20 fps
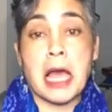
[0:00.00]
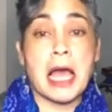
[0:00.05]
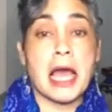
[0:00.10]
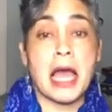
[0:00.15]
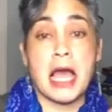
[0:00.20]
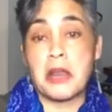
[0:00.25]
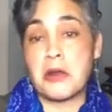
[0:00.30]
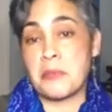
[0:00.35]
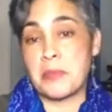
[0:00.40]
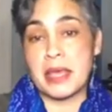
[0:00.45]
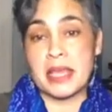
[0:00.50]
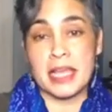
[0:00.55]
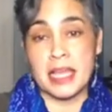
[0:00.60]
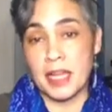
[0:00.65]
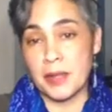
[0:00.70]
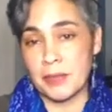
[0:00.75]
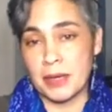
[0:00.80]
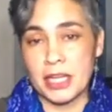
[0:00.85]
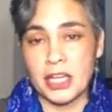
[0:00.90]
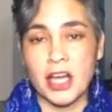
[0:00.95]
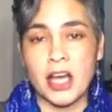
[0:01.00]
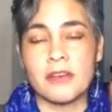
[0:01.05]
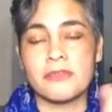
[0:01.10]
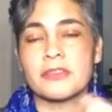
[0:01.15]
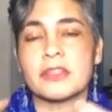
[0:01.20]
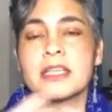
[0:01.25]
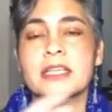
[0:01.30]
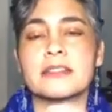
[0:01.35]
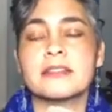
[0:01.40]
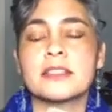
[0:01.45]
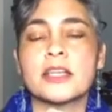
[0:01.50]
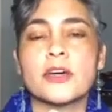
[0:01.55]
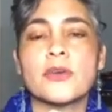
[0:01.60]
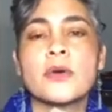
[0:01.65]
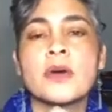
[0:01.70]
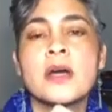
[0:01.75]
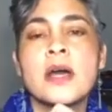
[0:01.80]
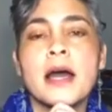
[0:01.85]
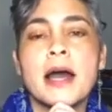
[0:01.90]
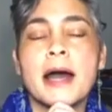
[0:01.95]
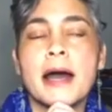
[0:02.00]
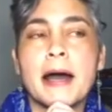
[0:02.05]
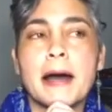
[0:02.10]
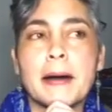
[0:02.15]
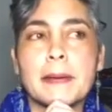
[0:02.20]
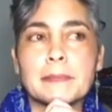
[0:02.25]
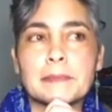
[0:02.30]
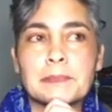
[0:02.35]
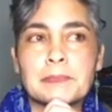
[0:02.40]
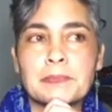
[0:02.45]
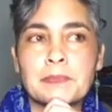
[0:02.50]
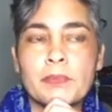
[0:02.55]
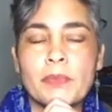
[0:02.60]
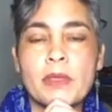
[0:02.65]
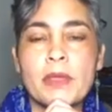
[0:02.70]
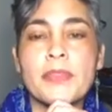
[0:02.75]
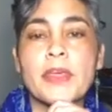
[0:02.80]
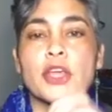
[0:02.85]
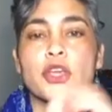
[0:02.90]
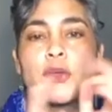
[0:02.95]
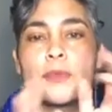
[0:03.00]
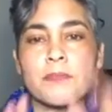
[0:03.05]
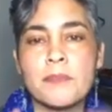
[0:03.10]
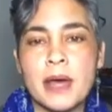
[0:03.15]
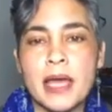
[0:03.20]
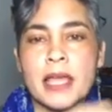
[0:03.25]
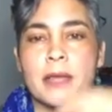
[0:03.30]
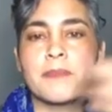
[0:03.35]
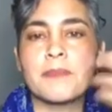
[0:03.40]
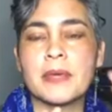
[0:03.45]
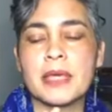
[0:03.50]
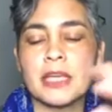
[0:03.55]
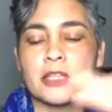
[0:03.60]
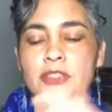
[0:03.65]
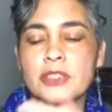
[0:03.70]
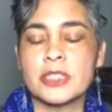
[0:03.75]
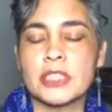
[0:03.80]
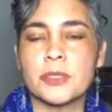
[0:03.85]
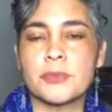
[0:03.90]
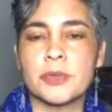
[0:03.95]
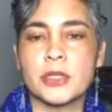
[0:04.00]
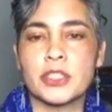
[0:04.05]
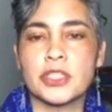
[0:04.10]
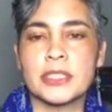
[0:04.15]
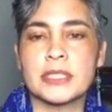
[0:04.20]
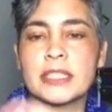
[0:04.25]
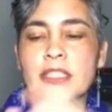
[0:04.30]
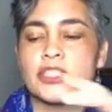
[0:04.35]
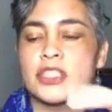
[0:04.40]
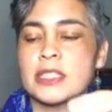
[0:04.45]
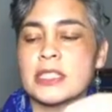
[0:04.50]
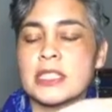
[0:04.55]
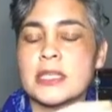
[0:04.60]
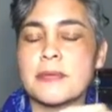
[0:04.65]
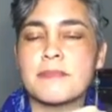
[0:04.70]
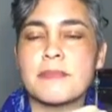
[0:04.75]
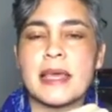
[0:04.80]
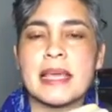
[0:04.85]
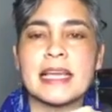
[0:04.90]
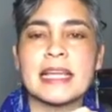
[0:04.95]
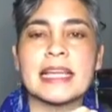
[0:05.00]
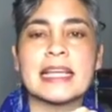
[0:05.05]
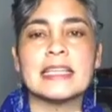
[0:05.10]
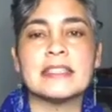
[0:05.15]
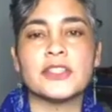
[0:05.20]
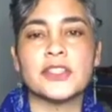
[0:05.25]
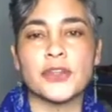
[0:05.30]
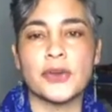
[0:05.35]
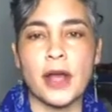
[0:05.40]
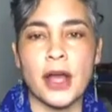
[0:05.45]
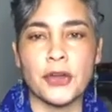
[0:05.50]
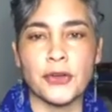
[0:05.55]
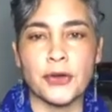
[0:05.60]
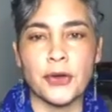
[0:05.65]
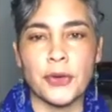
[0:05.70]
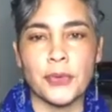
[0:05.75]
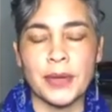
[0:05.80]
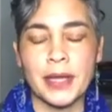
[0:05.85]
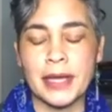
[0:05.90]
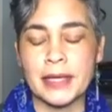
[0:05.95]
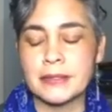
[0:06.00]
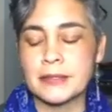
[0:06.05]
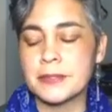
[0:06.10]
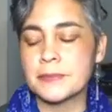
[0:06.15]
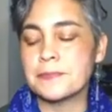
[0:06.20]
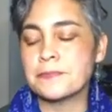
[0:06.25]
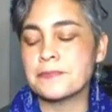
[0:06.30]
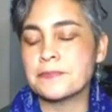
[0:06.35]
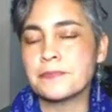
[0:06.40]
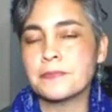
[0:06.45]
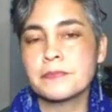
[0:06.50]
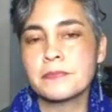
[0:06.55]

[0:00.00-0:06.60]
I don't make any money off of this, so that you might be interested in purchasing just to make it easier on your own hands.